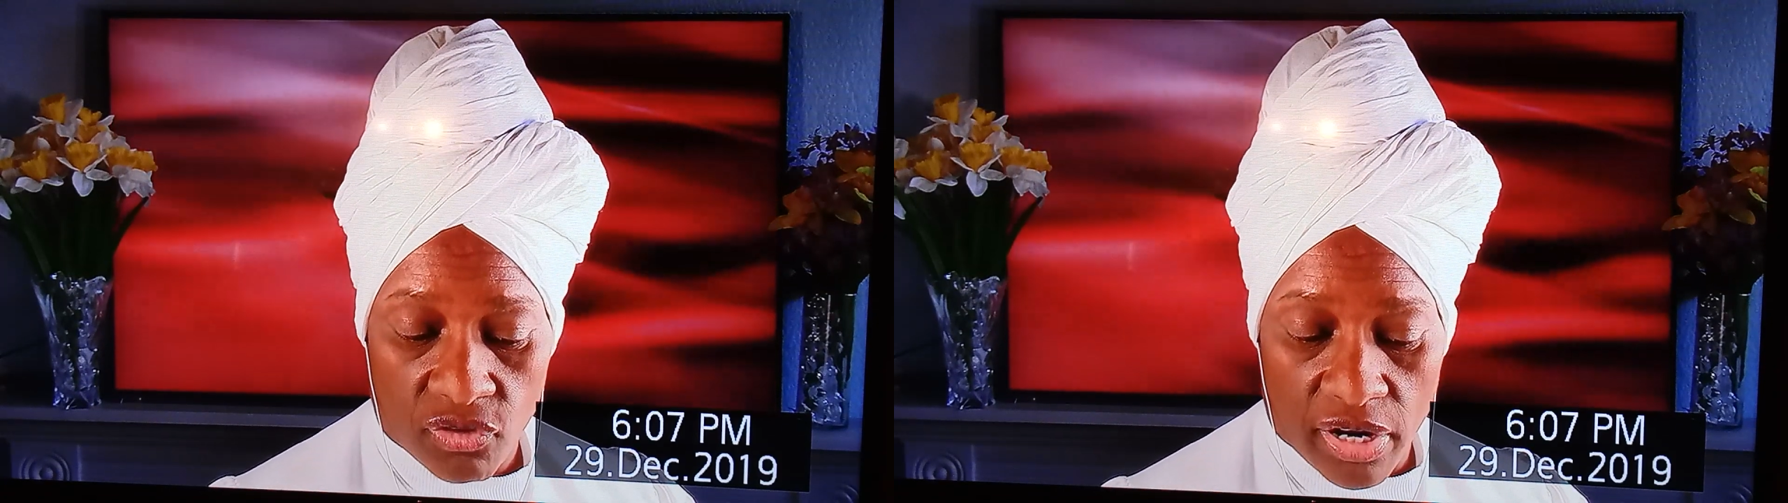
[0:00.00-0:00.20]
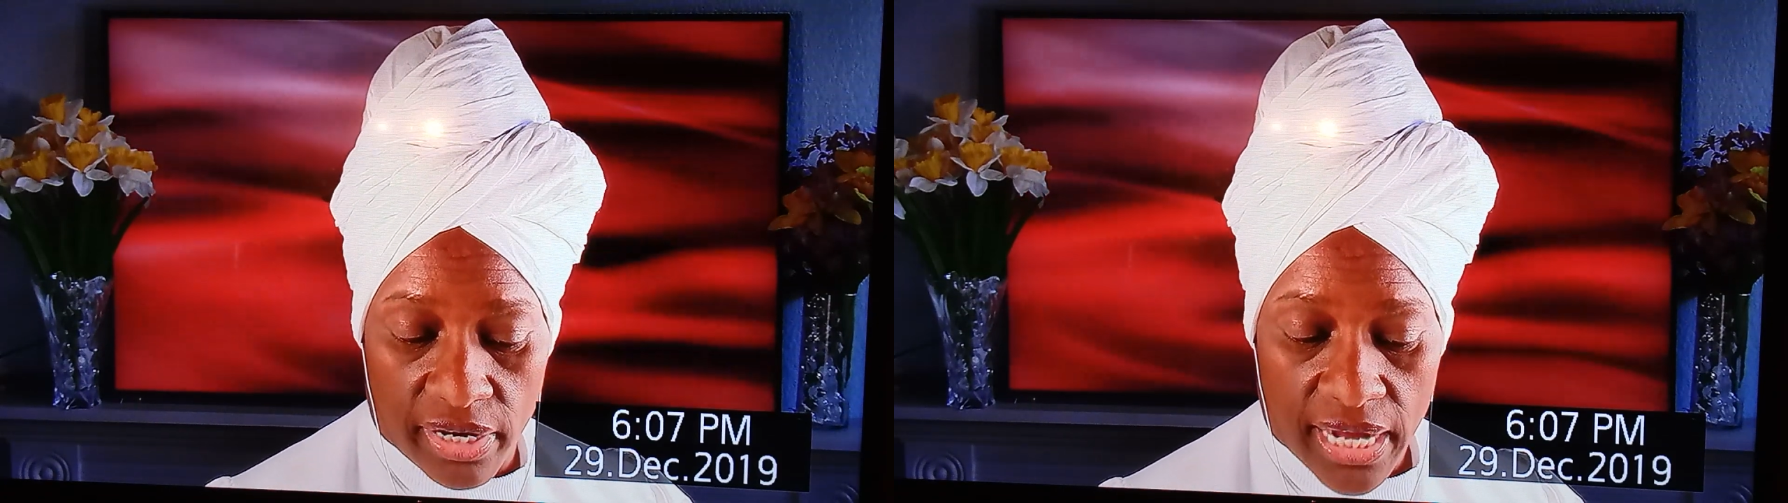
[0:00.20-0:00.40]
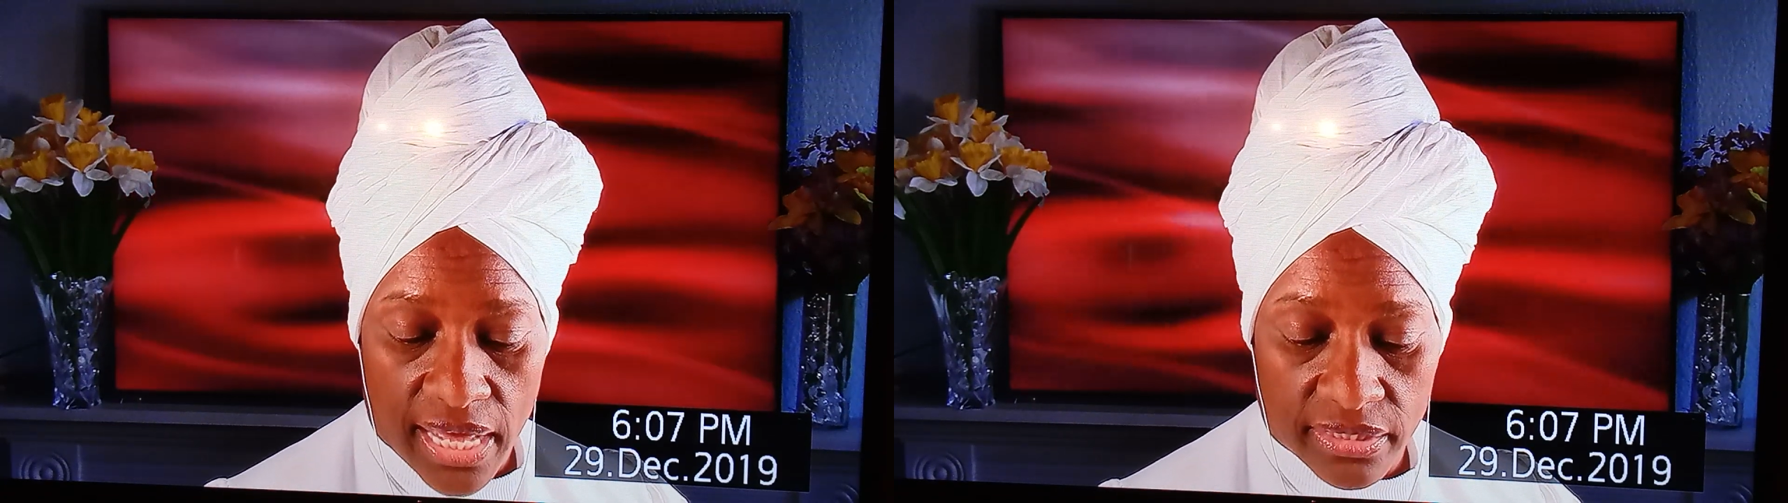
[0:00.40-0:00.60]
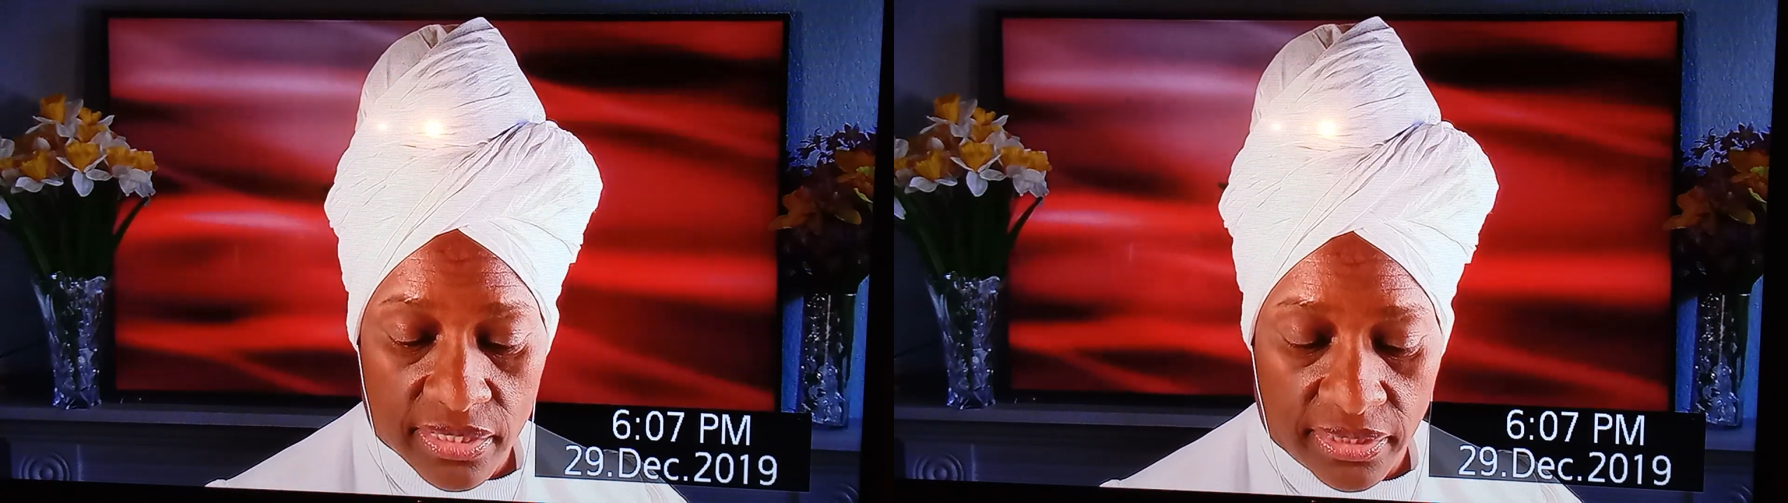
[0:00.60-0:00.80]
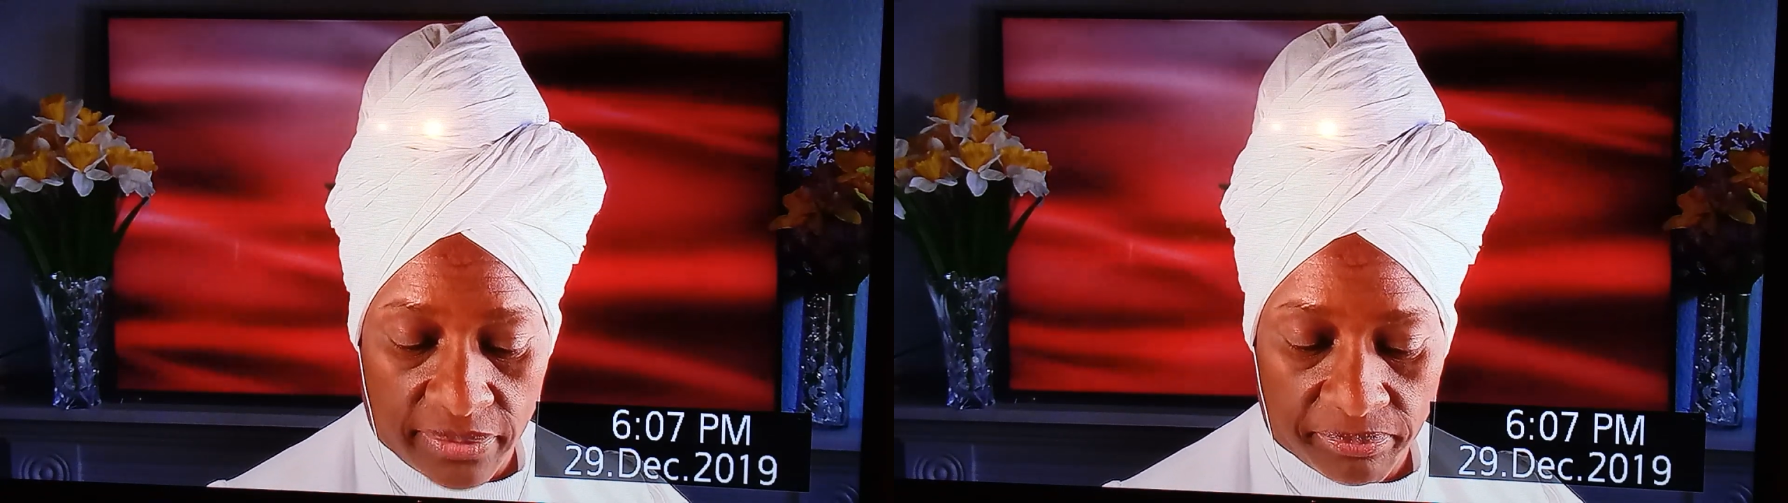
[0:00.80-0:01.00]
nor our
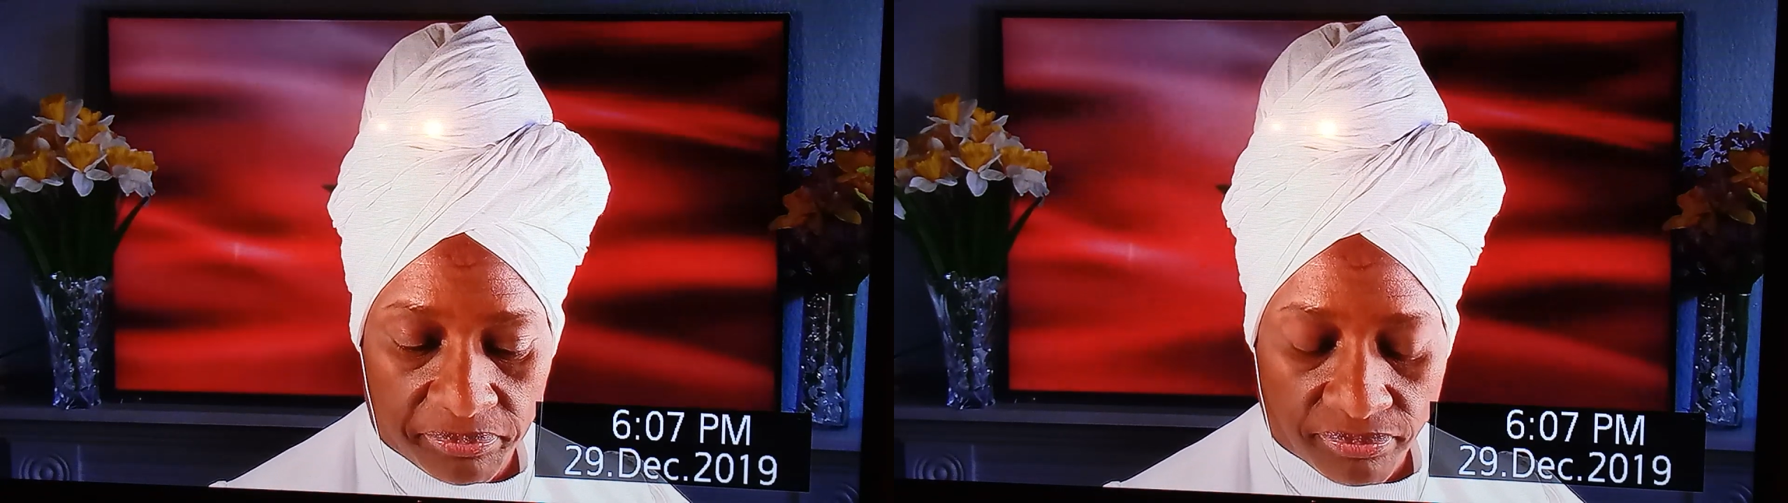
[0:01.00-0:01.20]
consulate.